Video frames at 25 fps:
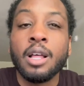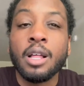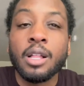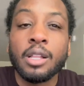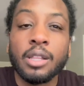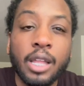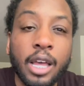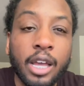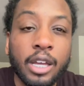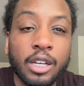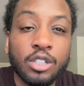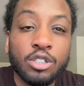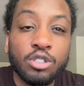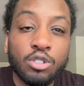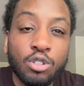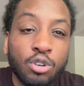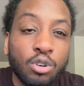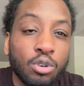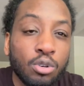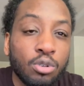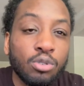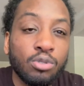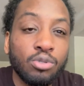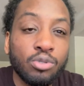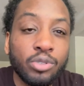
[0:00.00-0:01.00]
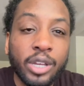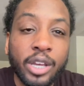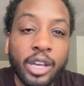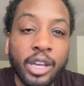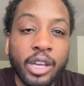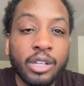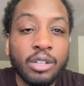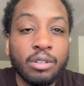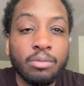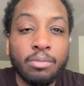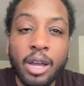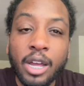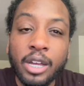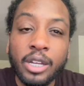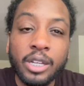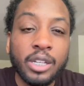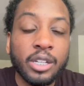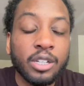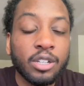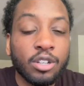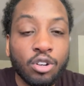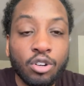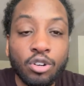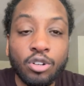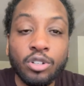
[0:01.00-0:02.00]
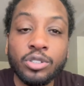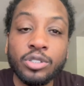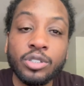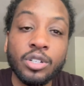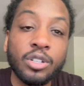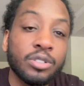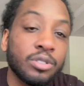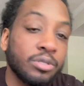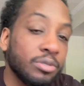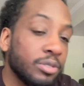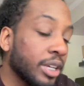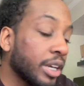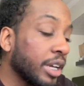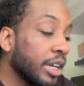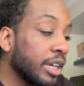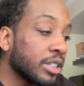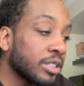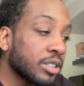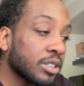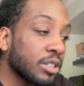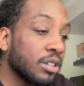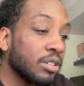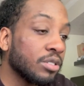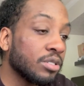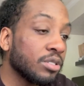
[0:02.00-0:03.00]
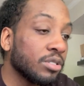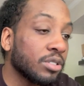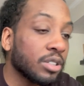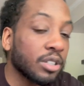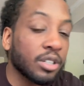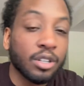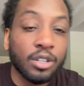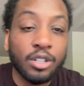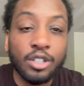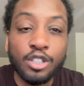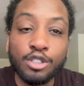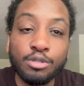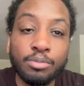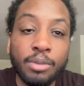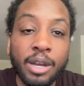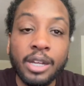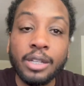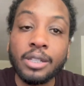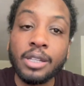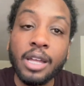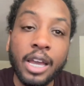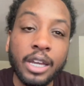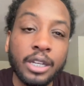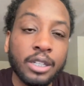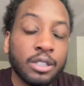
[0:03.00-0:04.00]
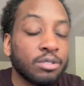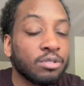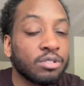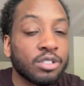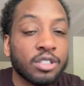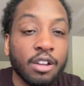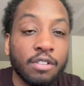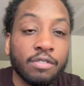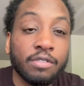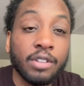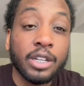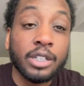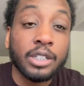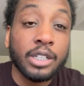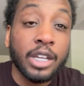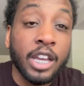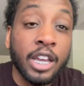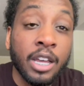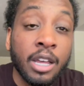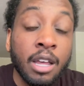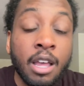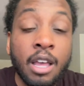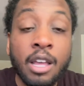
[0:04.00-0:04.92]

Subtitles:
Like, it's cool, yeah, you might get girls on you, dance on you, the girls might like you, stuff like that.